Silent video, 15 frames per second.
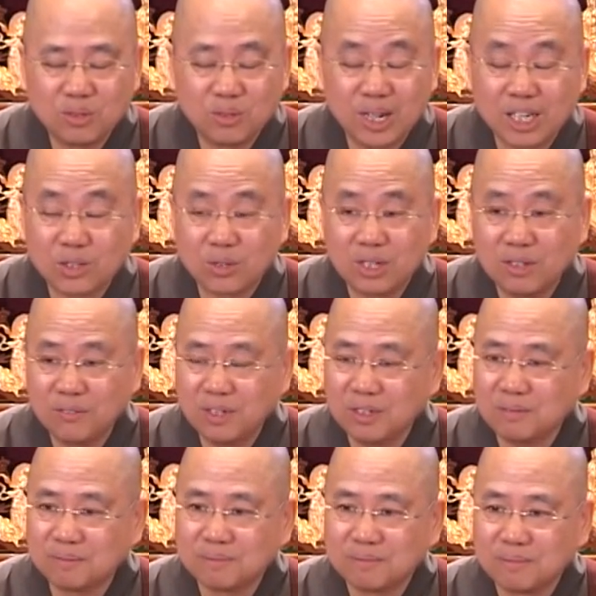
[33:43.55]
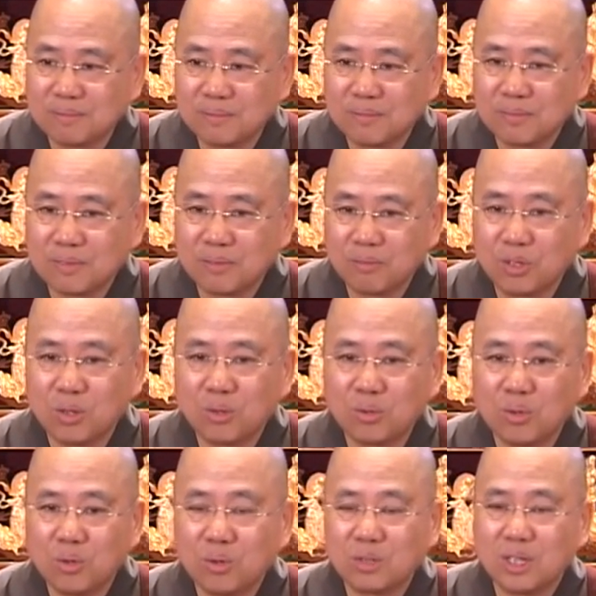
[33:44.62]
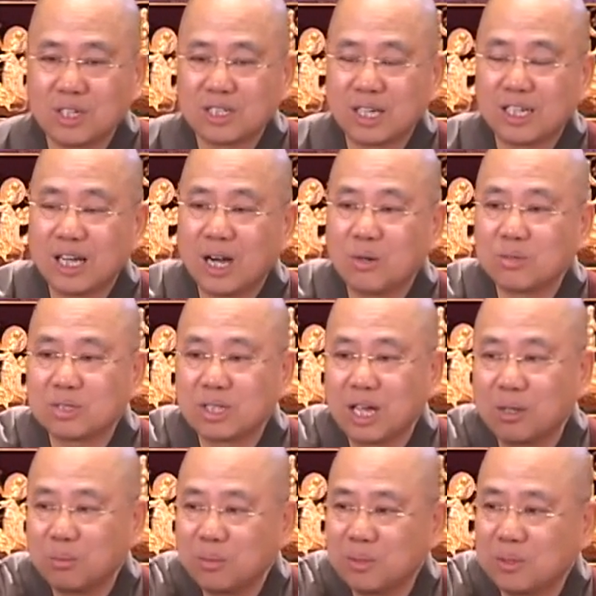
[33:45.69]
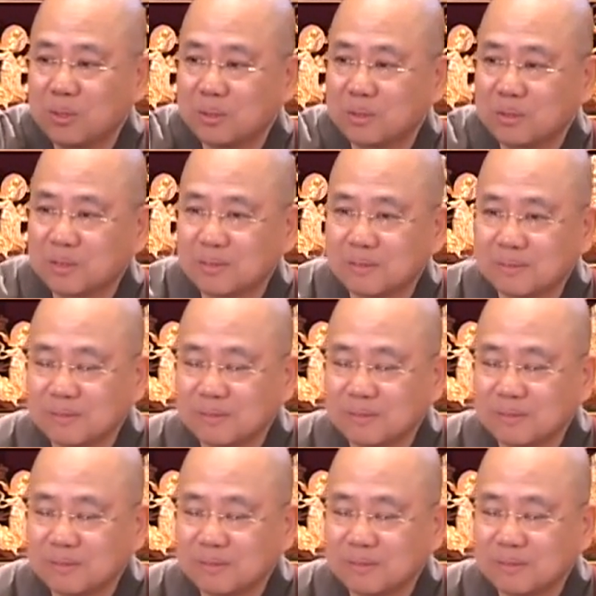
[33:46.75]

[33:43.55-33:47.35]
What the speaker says: like to live in. We don't know there's an outside world.